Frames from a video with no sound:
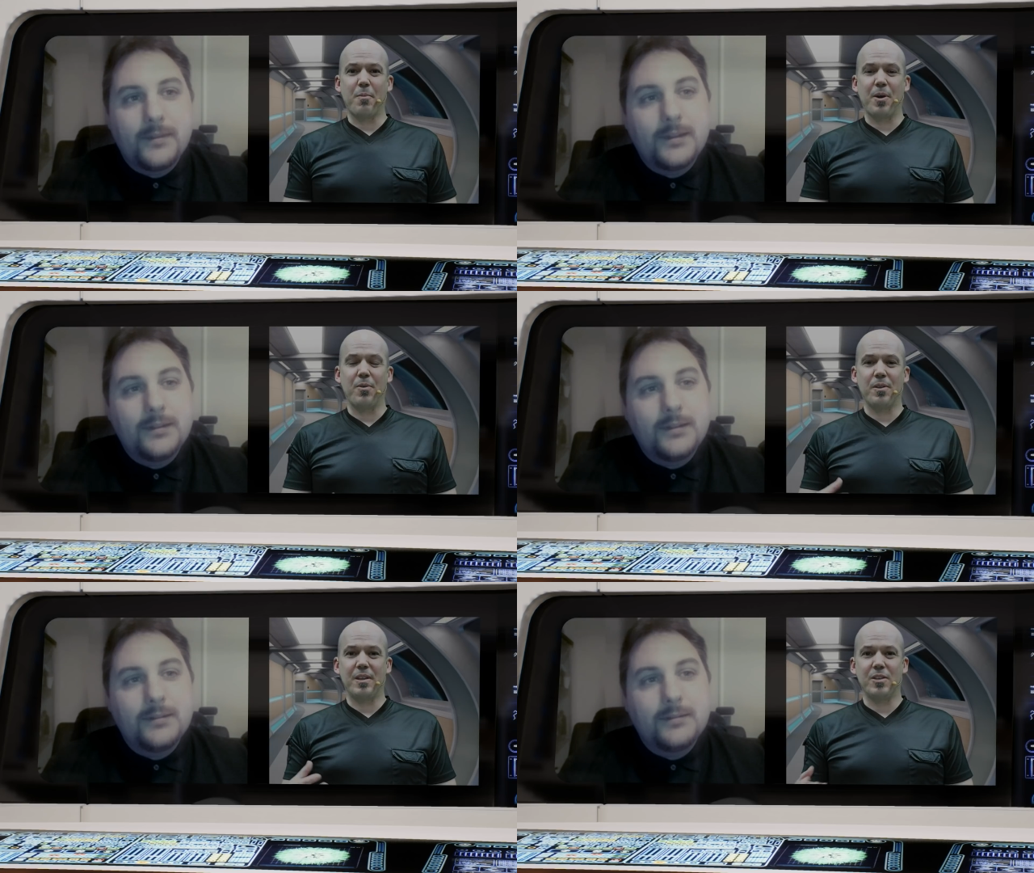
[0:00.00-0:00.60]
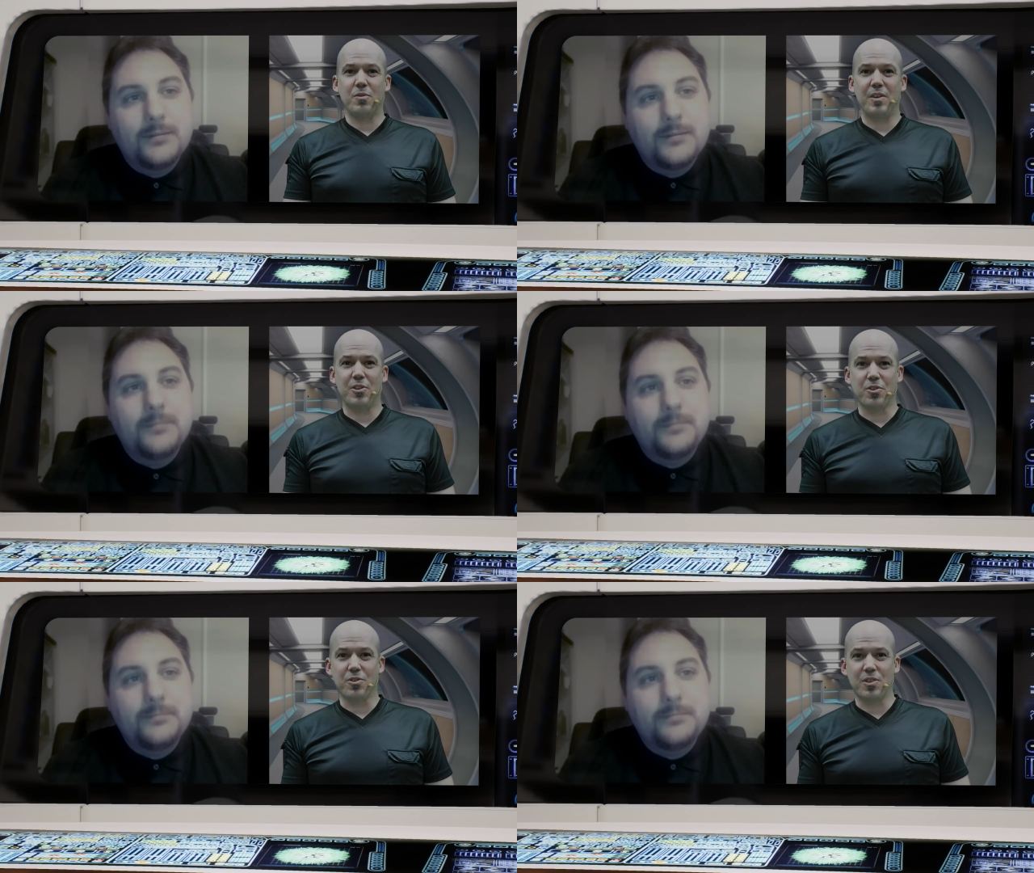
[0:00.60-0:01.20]
Speaker 1: about these
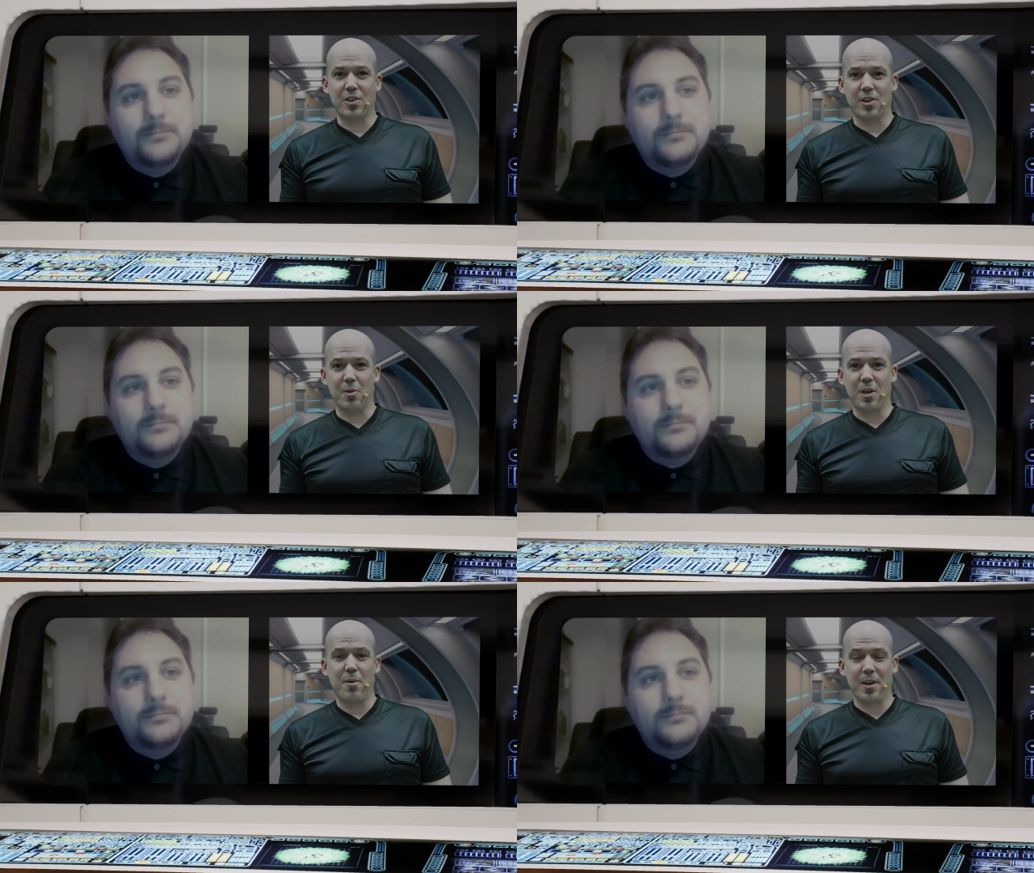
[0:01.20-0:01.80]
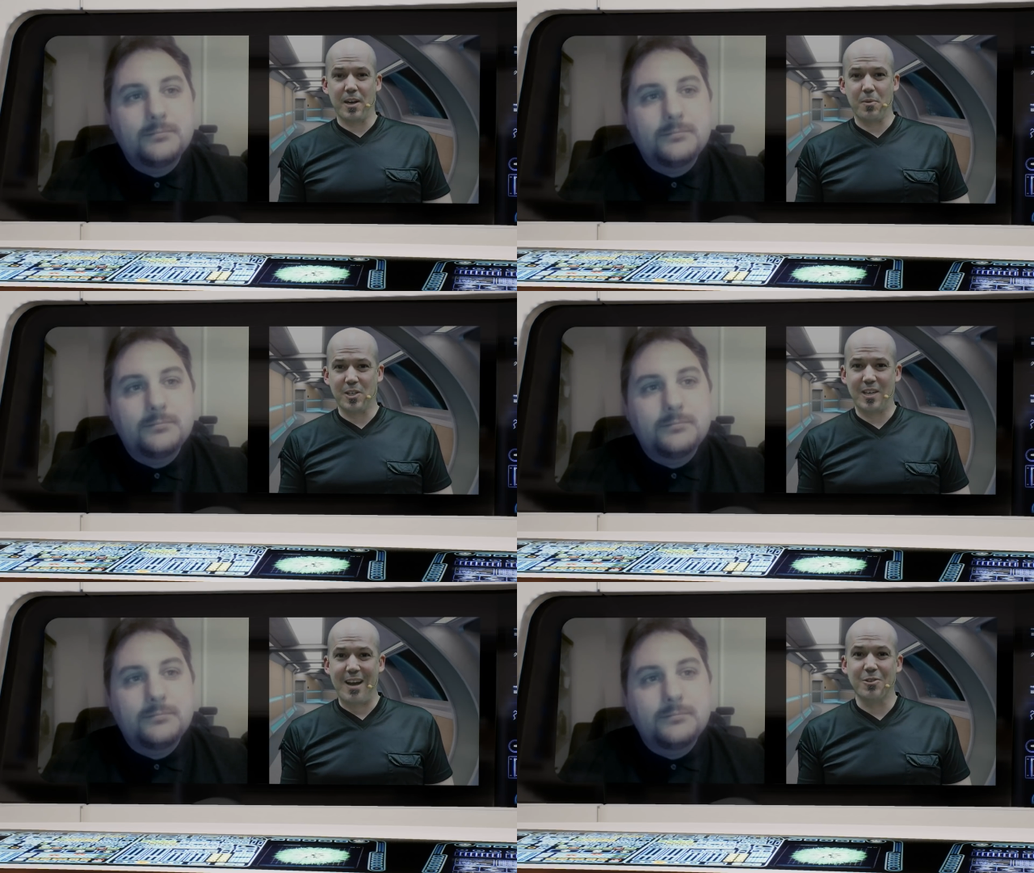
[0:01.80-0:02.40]
features that are going to be coming, I mean, it
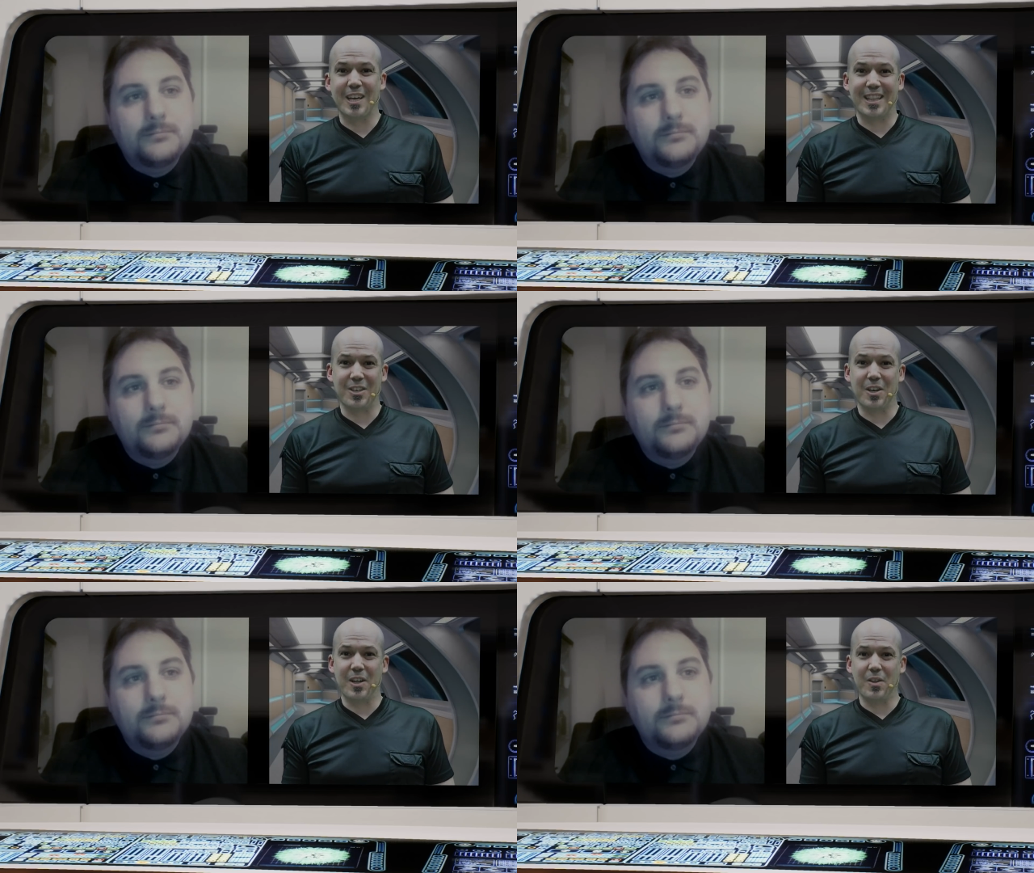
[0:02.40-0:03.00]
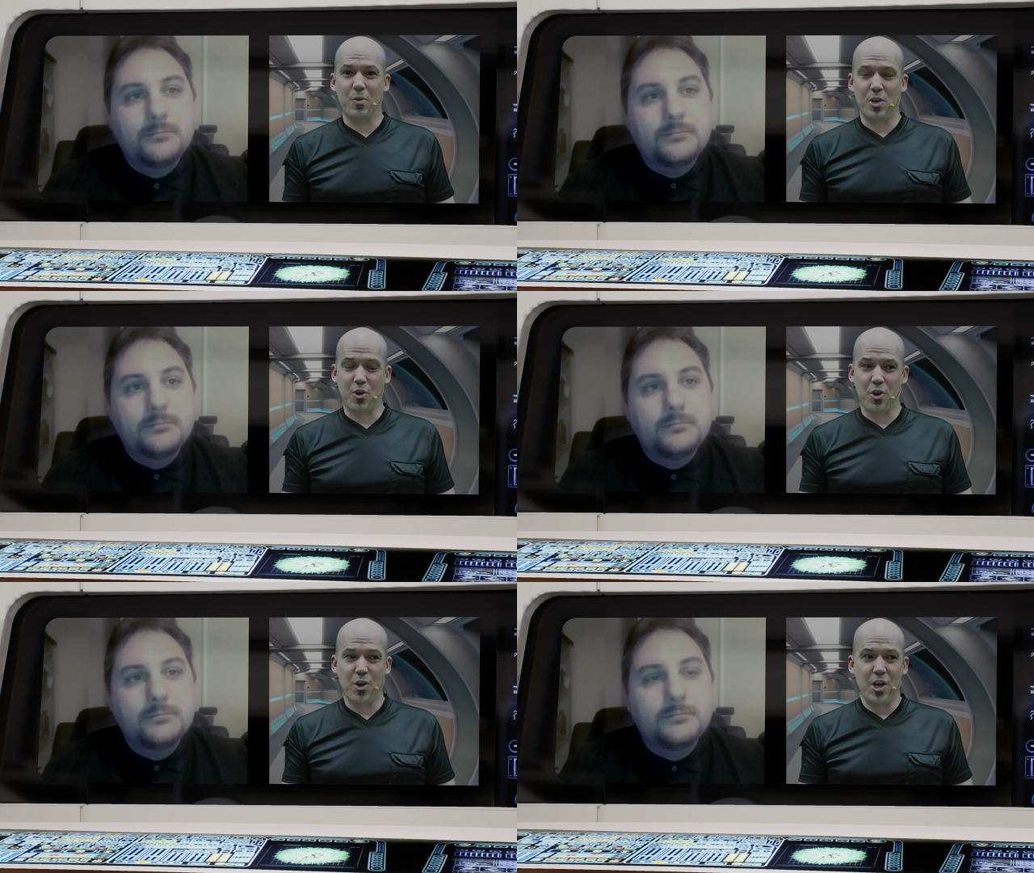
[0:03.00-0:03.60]
sounds like
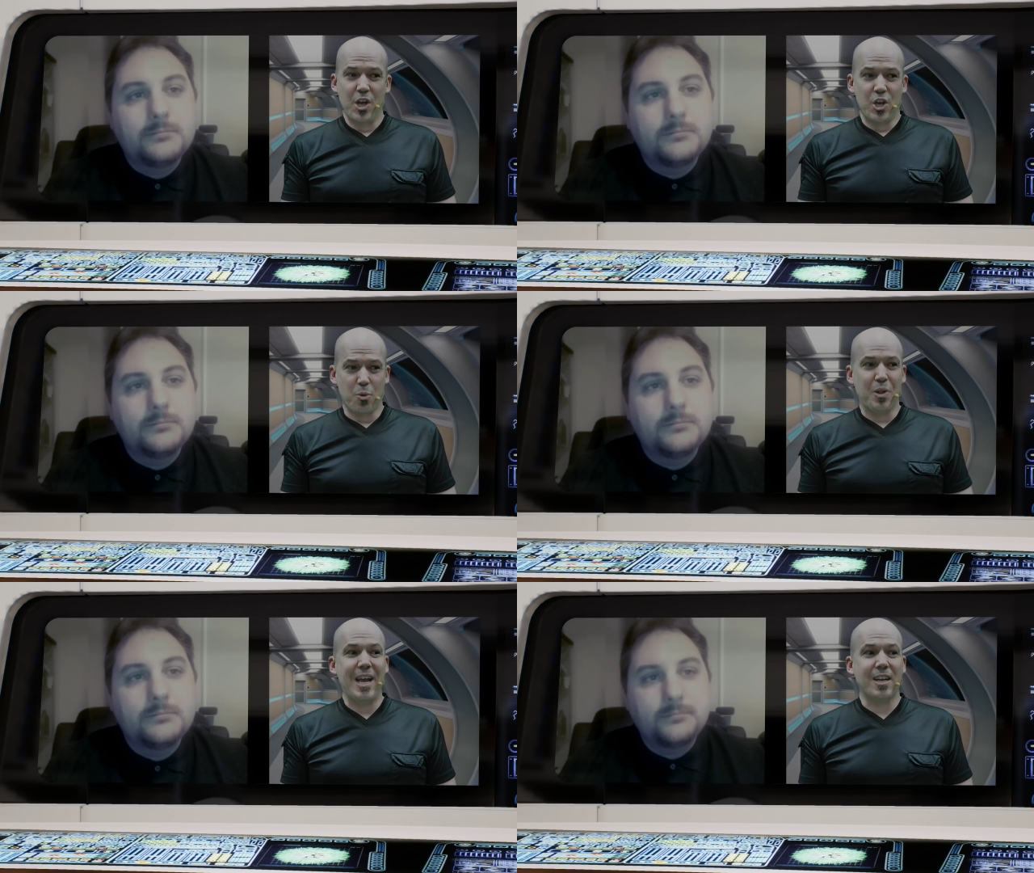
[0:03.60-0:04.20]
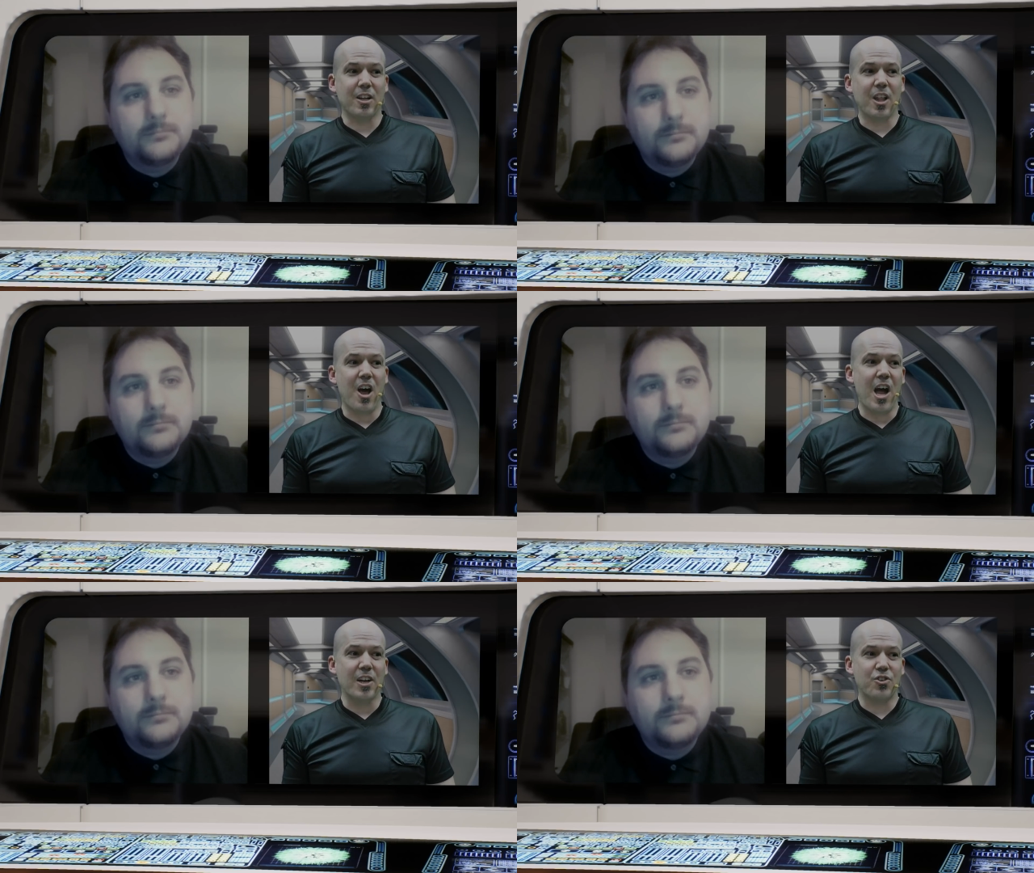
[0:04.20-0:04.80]
you're planning to
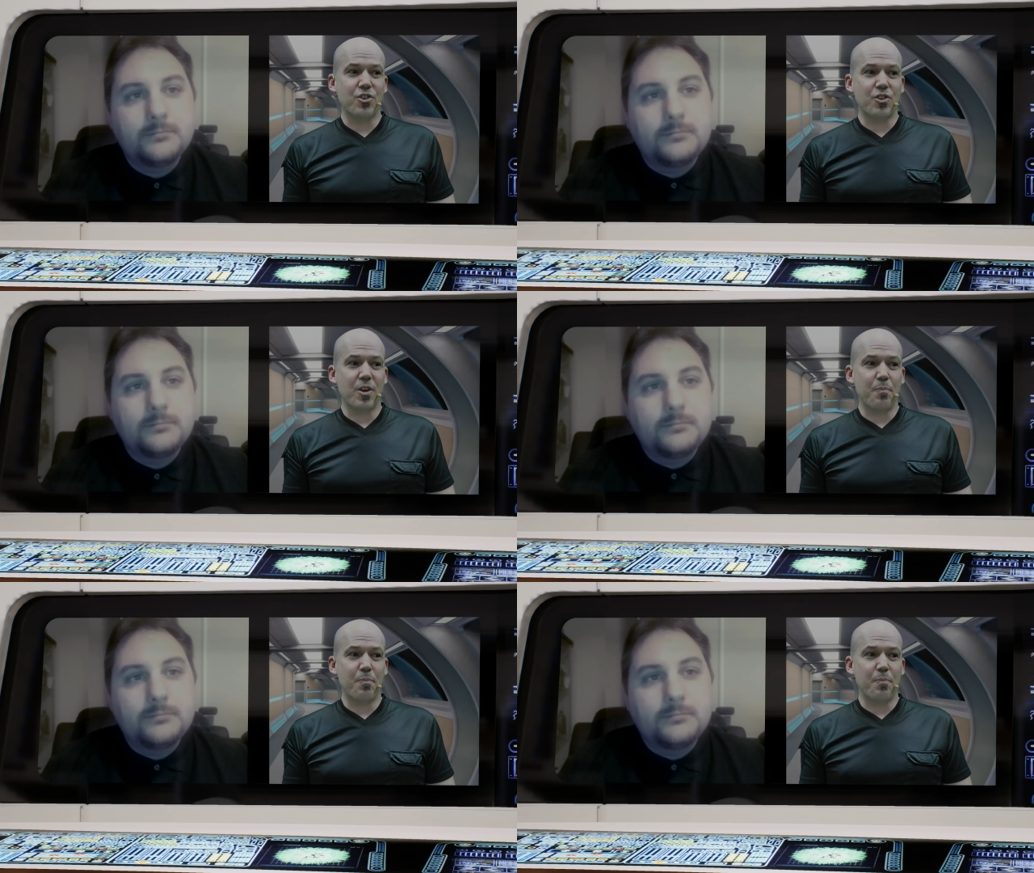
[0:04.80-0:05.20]
launch